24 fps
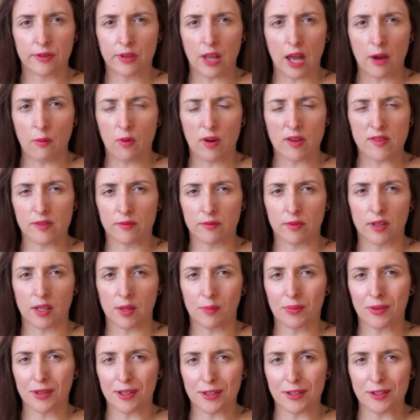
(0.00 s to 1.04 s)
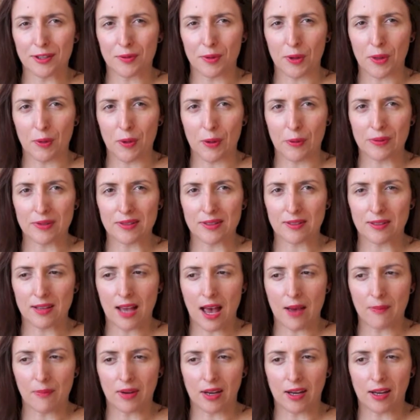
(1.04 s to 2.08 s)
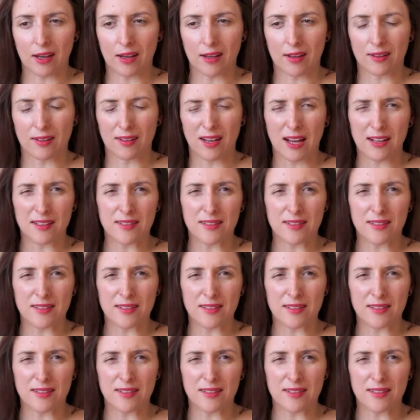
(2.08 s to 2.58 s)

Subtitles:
I wasn't really pleased with what was happening, and